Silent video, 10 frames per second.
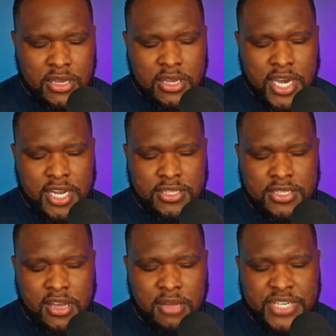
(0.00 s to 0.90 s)
God, in
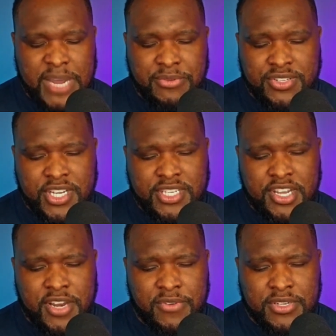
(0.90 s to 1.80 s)
Psalm chapter
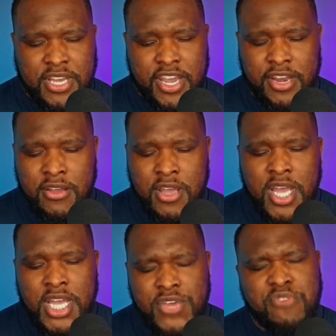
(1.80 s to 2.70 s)
16, verse 8,
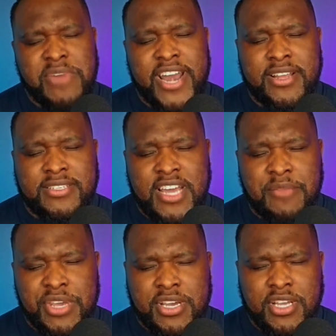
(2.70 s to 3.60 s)
you remind us
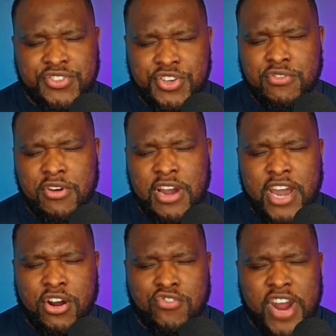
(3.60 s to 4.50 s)
that because you are
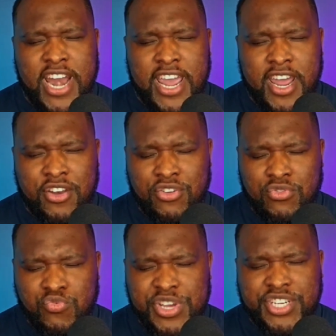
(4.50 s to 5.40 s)
at our right hand,
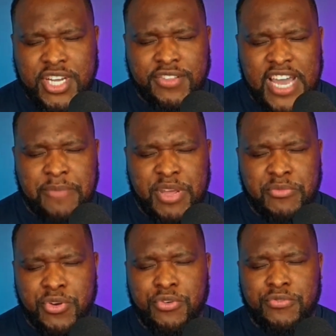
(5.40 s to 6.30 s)
we shall not be
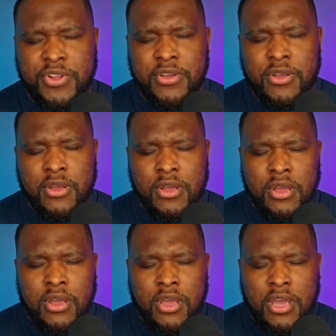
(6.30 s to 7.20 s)
moved.
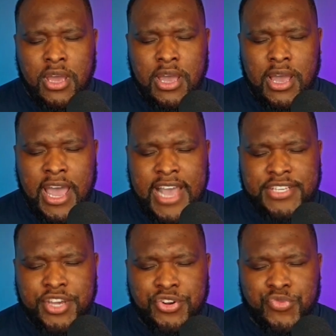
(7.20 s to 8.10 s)
I
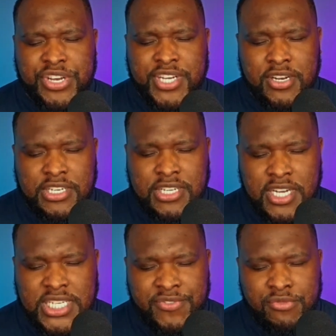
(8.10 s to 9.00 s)
ask you to reach out and
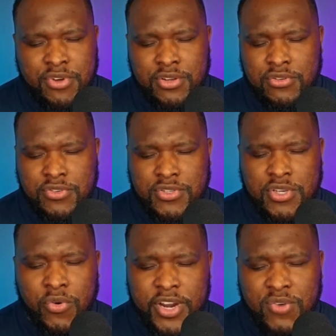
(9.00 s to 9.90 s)
touch everyone who's
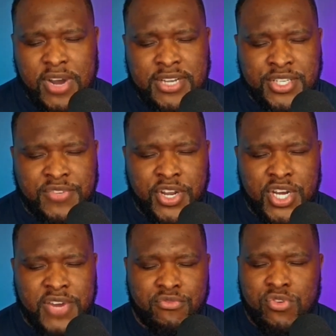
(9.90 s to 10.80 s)
going to watch this
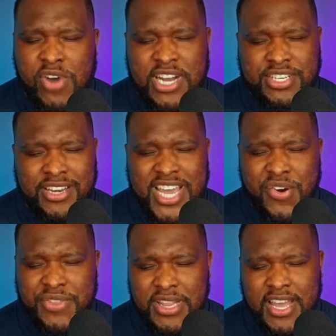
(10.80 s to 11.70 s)
video, everyone watching
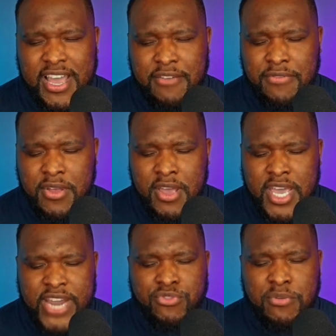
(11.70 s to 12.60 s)
now on the live,
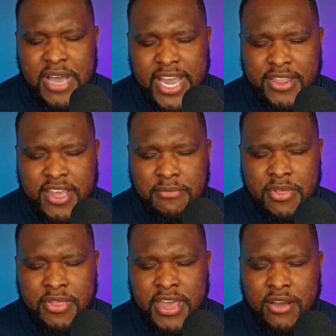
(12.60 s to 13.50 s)
and remind
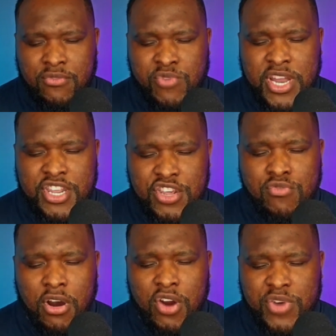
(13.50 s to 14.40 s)
them that when
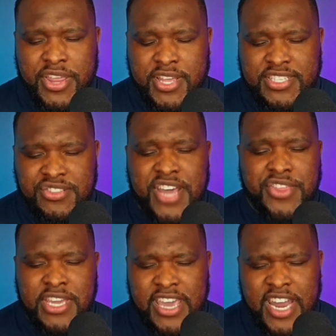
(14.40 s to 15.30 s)
you are with us,
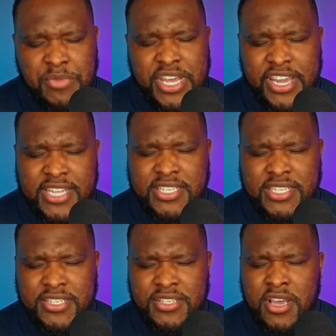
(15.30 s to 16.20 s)
nothing can be against
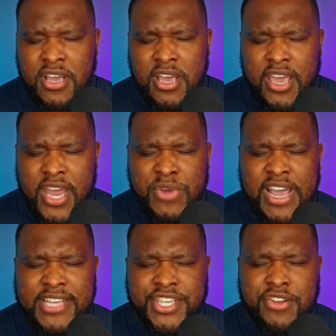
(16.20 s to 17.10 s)
us. And we
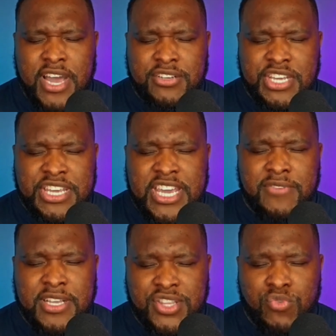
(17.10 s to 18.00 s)
ask you now to
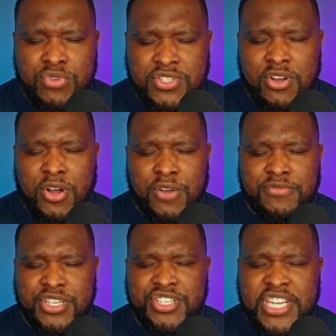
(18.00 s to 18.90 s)
give us the
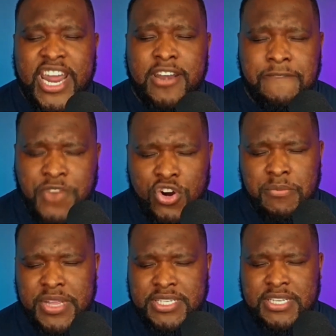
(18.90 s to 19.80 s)
resolve to stand
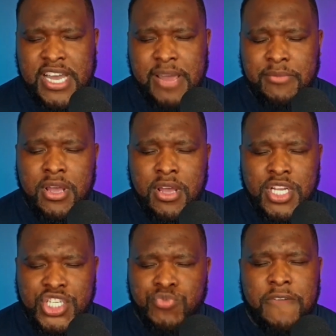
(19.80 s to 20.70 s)
firm this time,
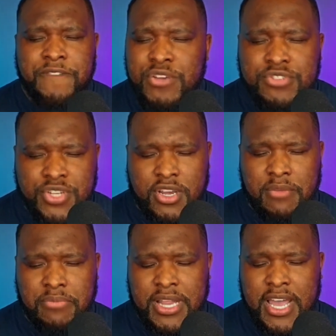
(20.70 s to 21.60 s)
to refuse to
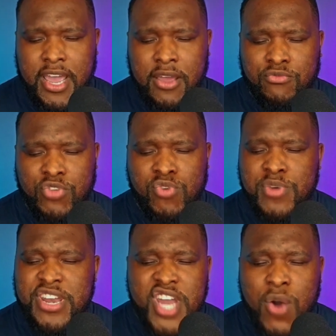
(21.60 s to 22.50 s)
comply with what
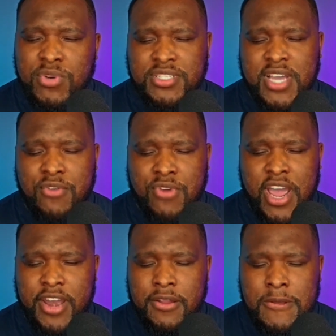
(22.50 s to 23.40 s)
we know is not
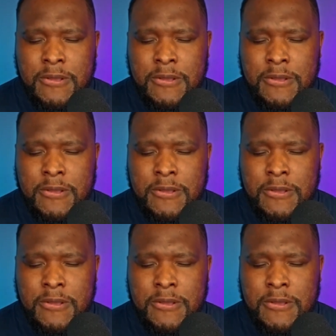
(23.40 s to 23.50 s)
right,